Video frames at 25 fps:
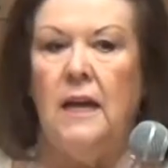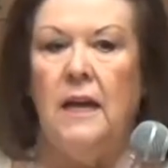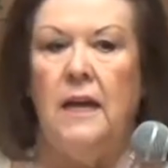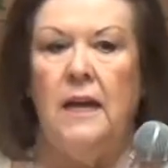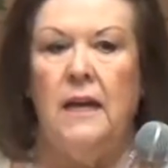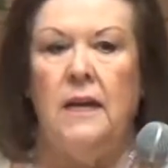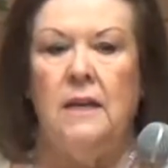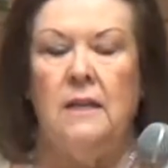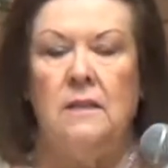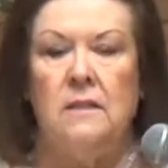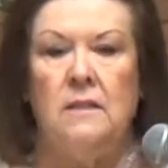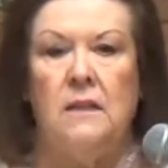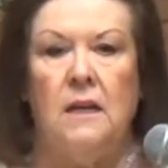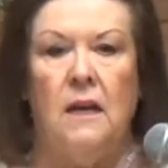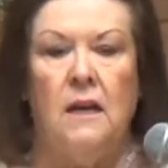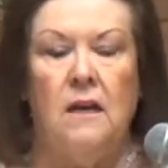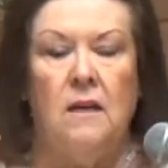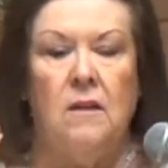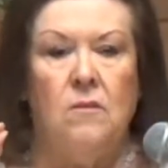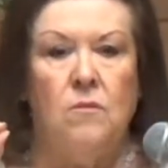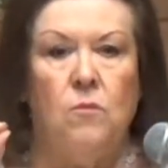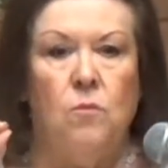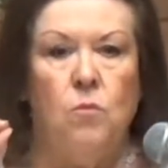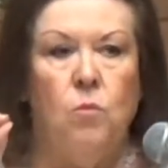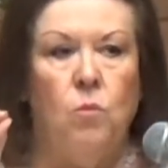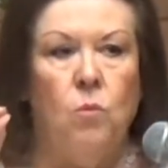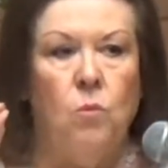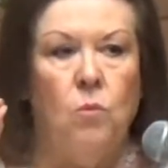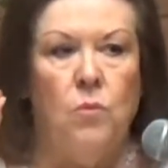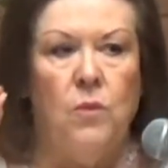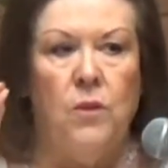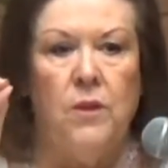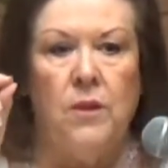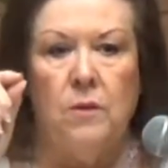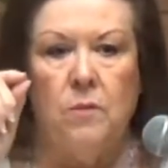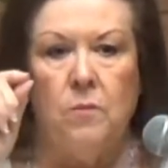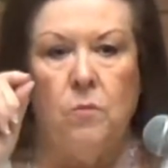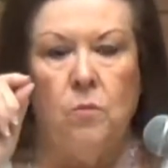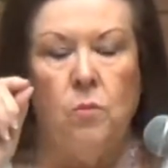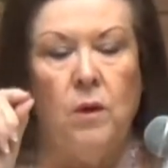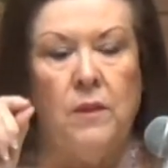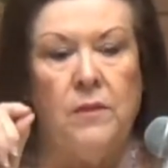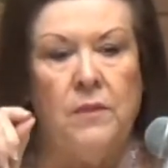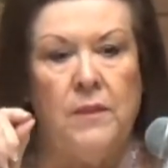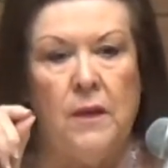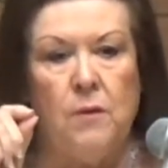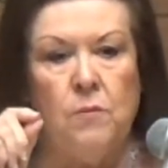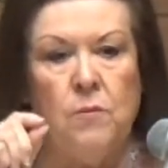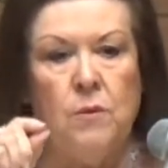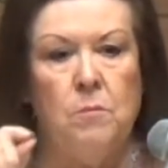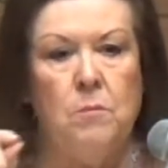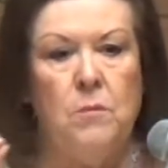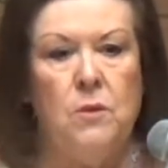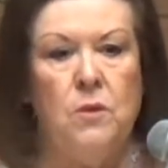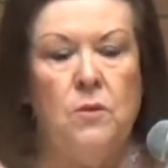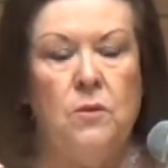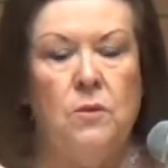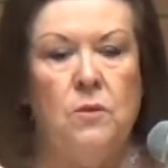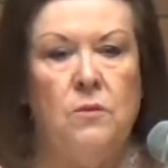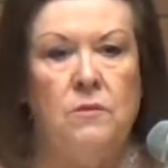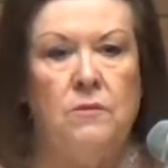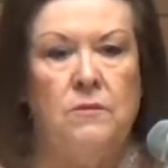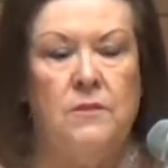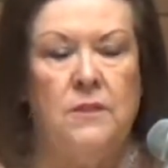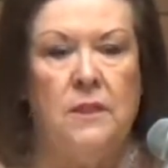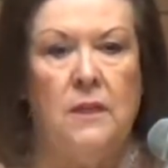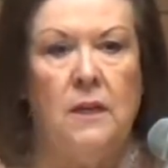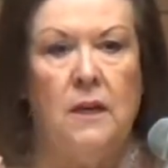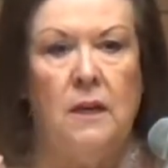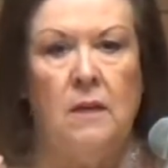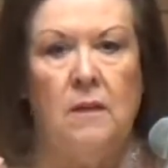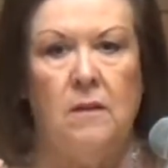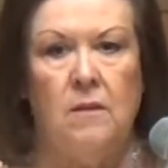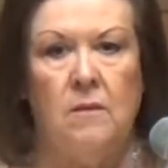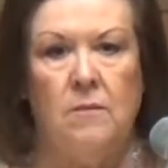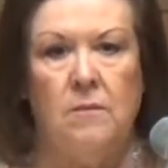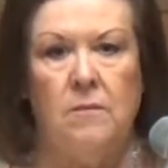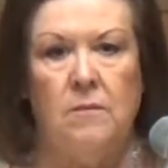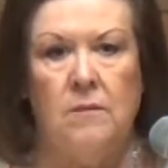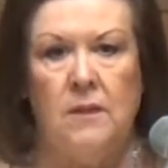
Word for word: And uh, the, what they removed, uh,